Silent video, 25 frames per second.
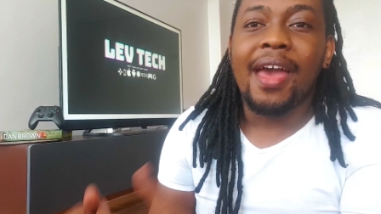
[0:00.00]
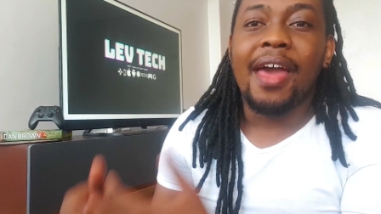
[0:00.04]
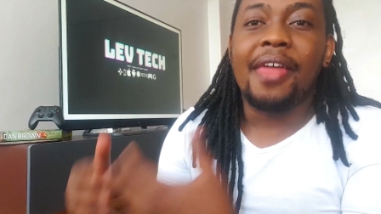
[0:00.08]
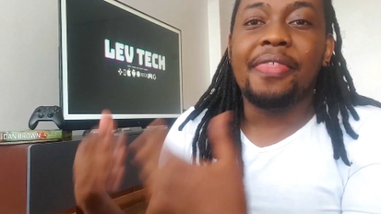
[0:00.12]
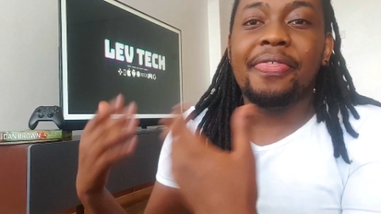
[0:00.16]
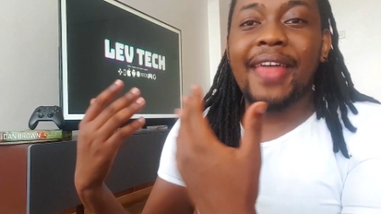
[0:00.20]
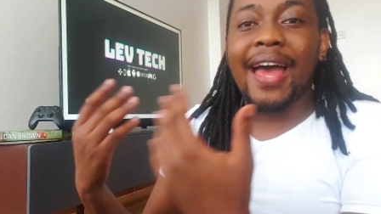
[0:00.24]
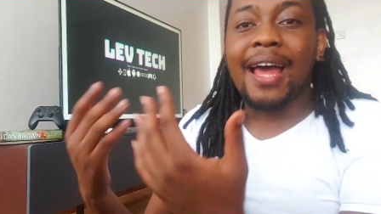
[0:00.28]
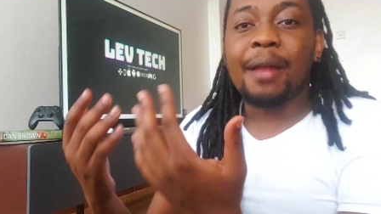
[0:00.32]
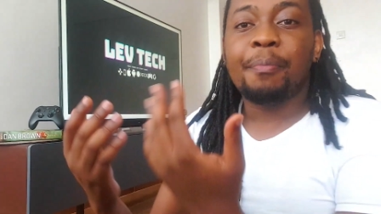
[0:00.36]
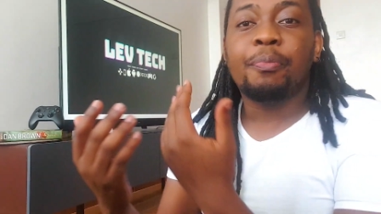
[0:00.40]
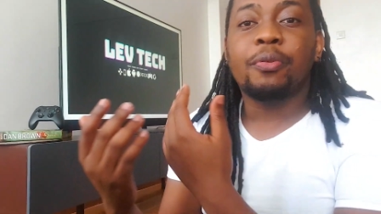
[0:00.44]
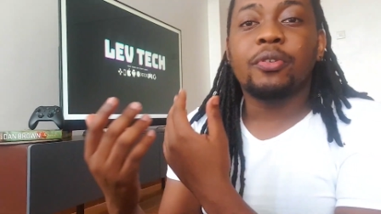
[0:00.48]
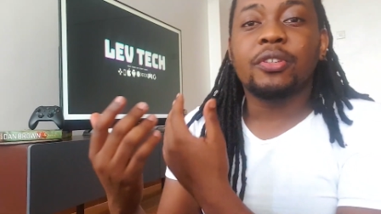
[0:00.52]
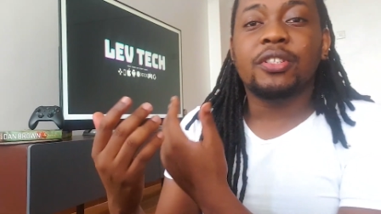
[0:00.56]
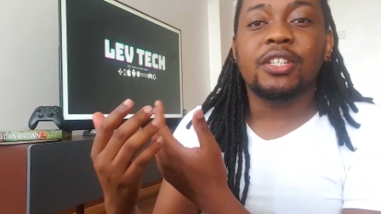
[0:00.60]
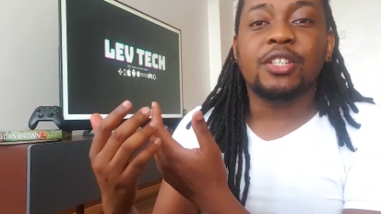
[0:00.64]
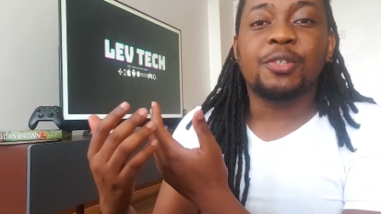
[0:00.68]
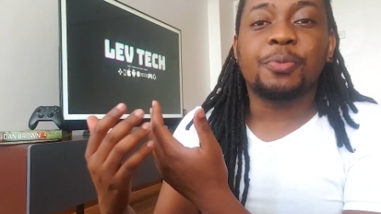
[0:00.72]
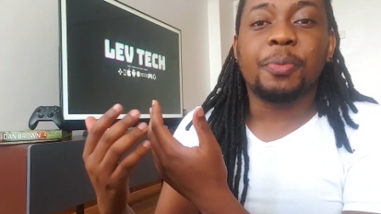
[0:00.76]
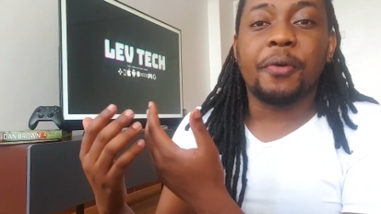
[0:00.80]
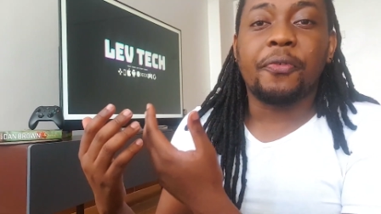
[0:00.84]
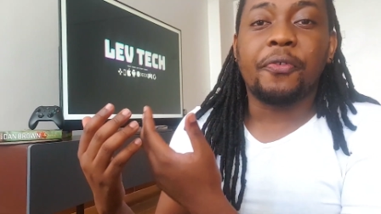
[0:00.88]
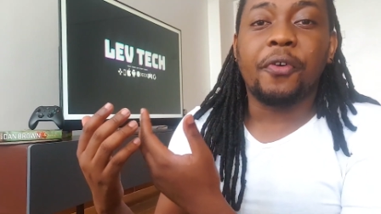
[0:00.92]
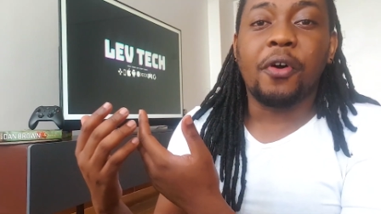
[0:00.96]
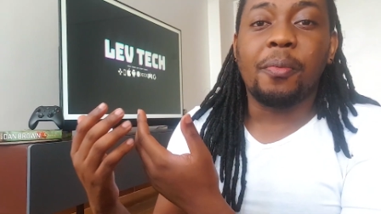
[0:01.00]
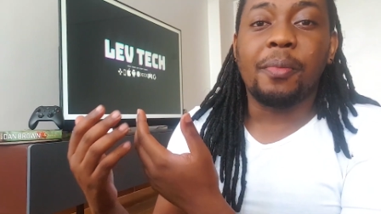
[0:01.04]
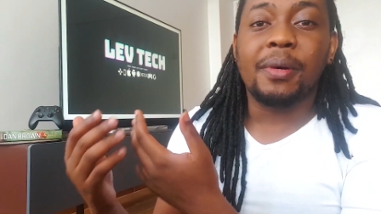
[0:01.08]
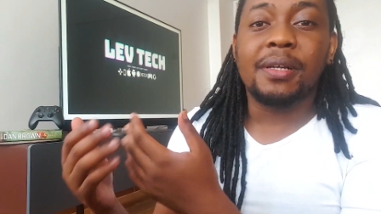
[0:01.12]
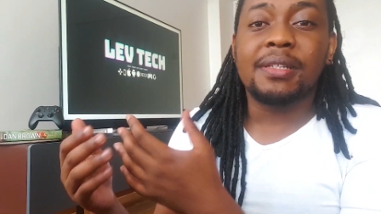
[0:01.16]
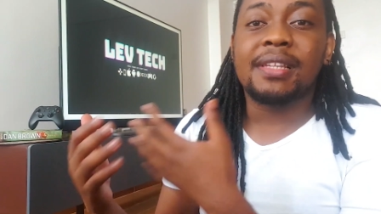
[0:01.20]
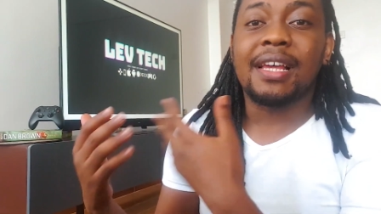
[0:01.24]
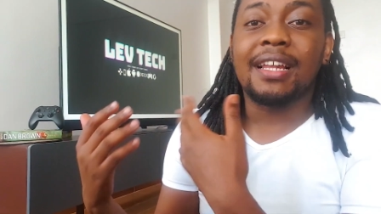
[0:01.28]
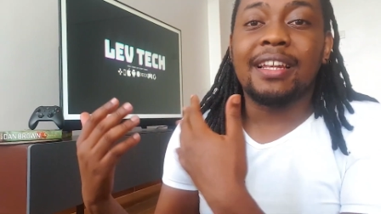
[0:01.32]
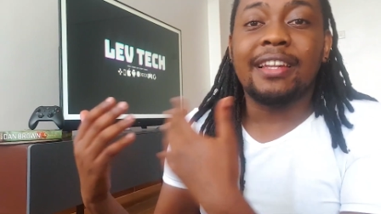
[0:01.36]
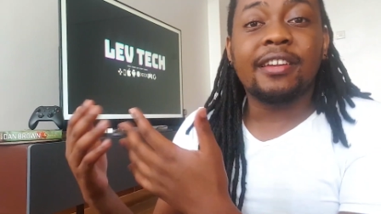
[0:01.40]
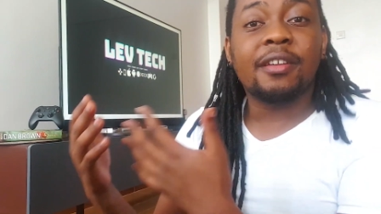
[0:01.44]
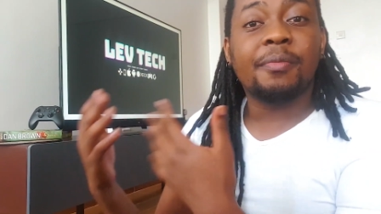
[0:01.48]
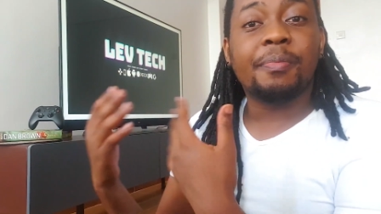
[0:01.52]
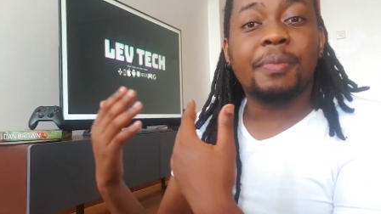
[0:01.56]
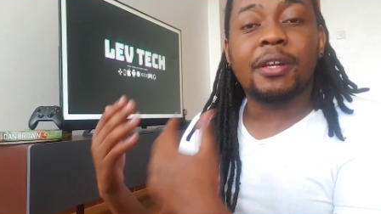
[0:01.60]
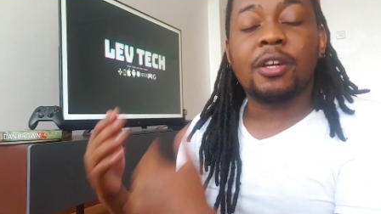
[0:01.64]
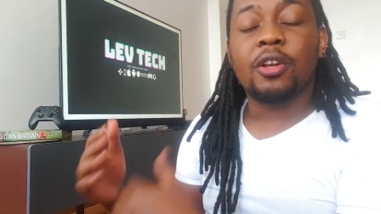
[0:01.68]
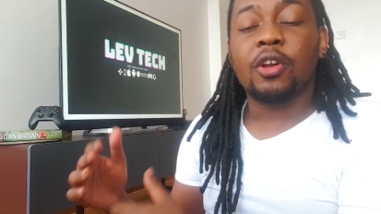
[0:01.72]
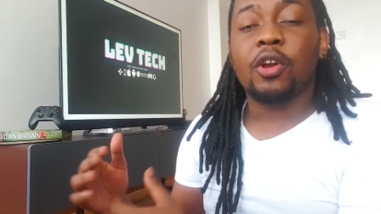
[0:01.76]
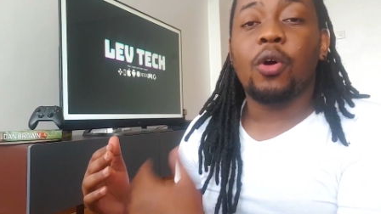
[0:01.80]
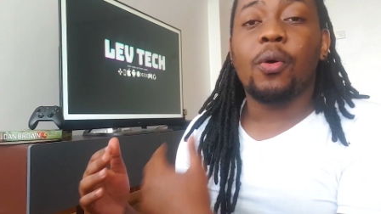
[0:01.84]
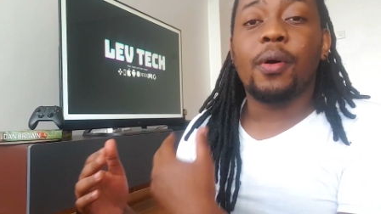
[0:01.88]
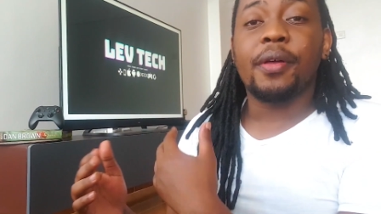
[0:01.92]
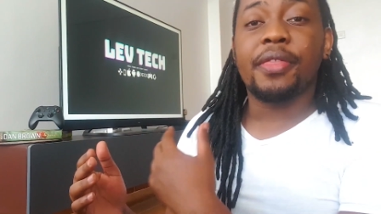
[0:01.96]
and that puts its performance a little
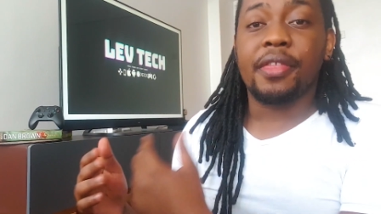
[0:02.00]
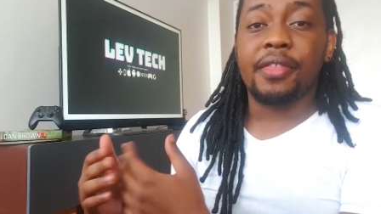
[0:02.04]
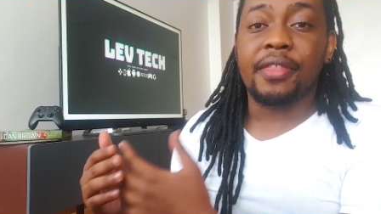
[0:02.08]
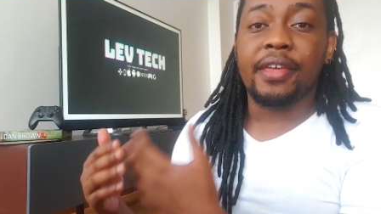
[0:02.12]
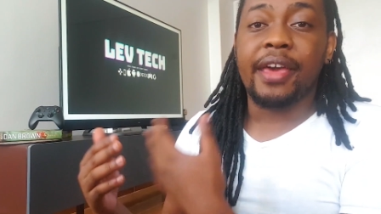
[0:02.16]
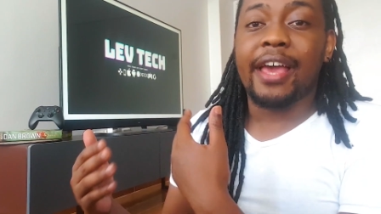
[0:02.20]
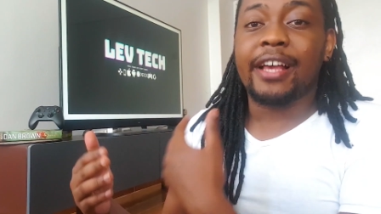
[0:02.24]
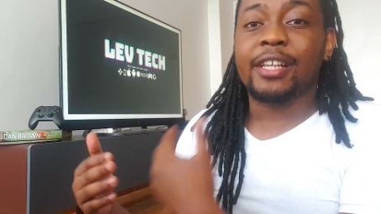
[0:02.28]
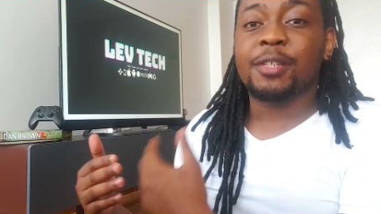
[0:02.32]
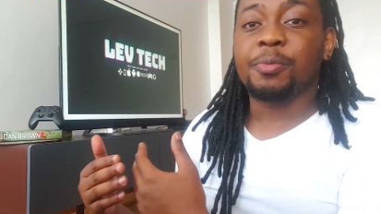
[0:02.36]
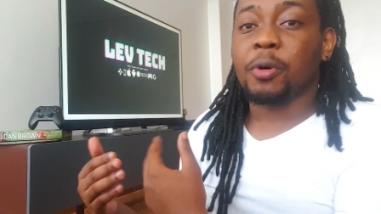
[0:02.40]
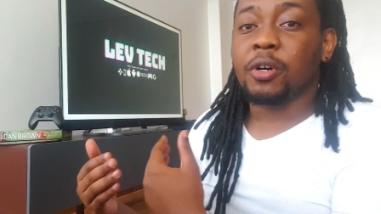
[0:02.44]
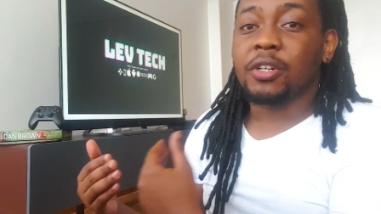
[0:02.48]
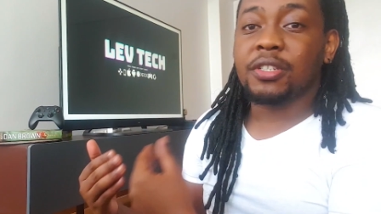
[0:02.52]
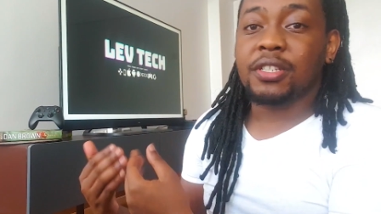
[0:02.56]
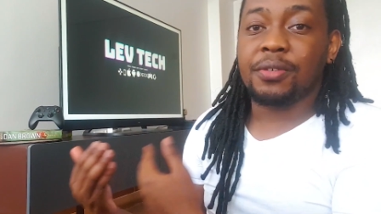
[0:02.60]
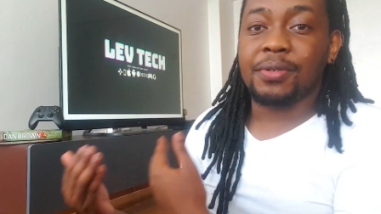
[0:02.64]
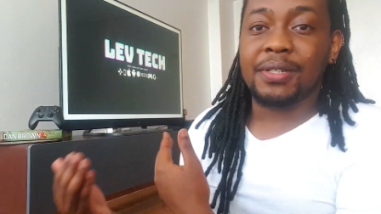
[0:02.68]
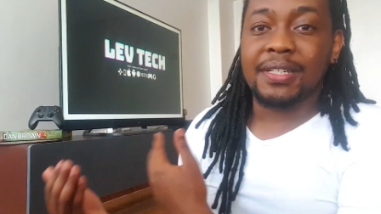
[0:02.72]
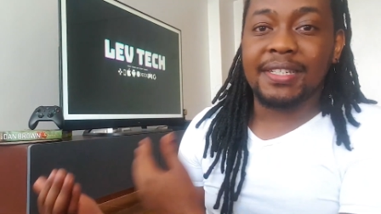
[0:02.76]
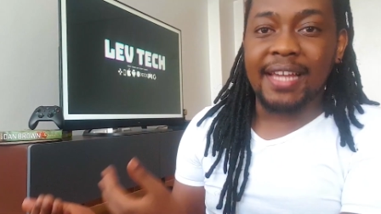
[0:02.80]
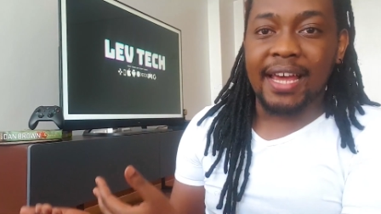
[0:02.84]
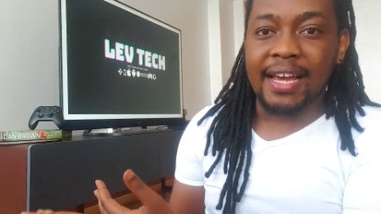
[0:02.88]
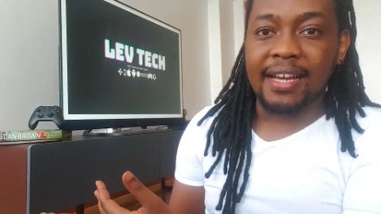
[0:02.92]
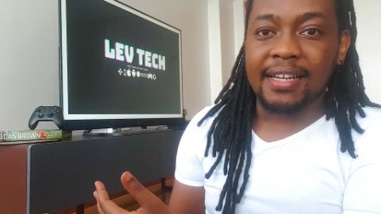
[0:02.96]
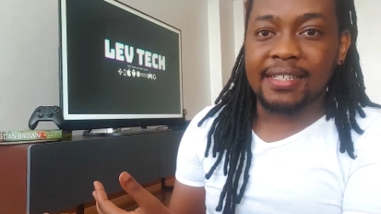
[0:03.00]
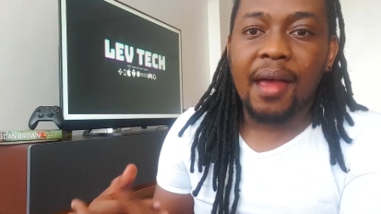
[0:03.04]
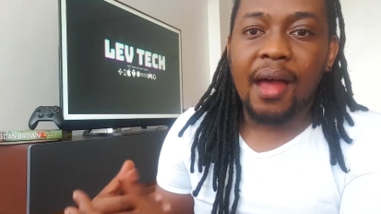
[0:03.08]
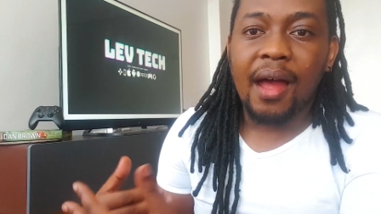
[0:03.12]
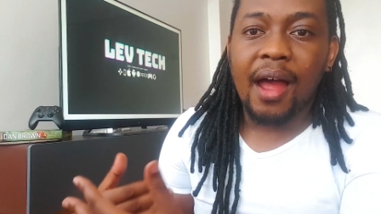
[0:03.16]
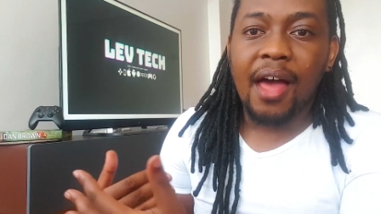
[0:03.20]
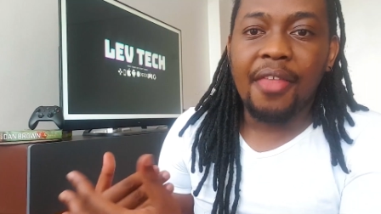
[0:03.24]
bit lower than the Xbox Series X.